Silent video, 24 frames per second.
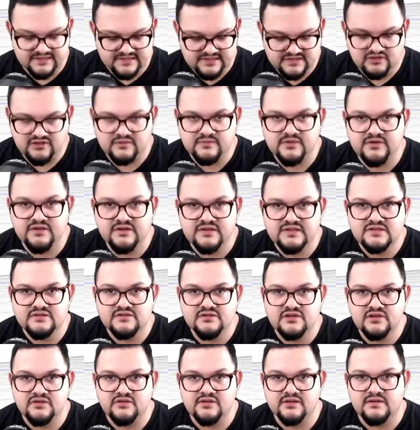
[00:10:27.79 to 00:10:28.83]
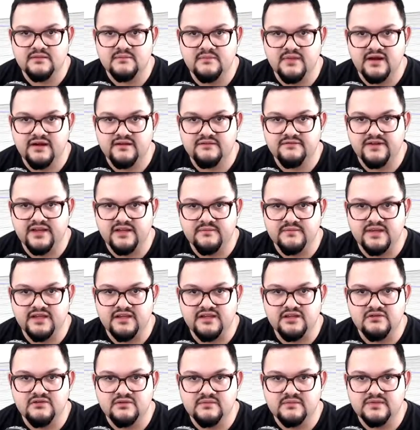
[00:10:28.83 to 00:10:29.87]
So I'm going to go to the Modify
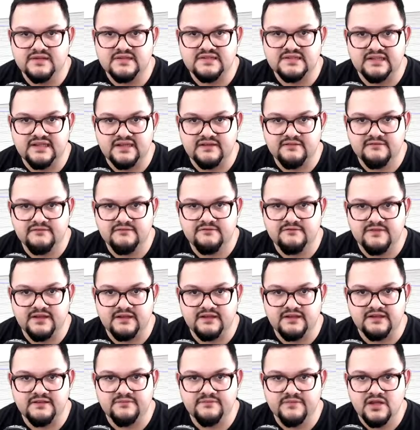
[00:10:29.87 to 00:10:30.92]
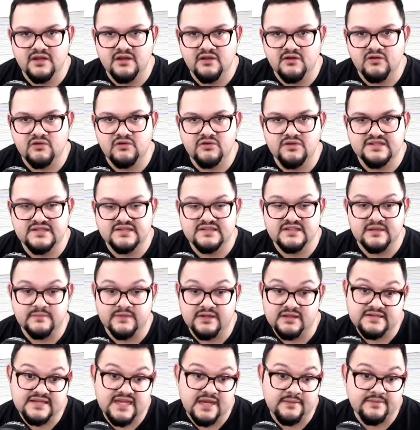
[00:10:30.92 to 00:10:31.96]
menu. I'm going to select Fillet, or just I'm
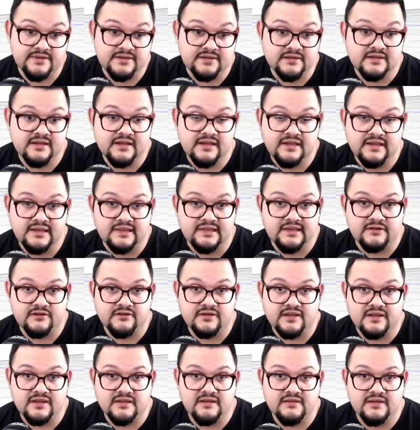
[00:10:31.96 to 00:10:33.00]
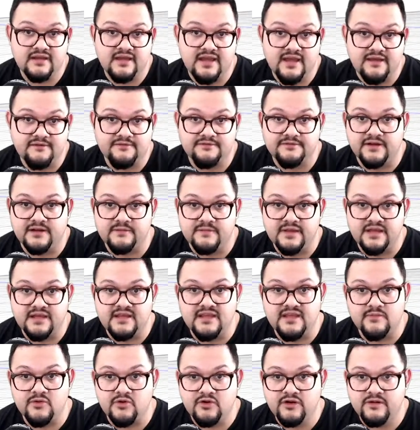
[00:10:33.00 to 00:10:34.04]
going to tap the letter F on my
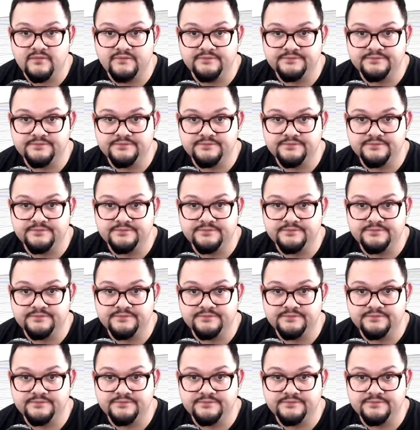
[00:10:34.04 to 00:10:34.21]
keyboard.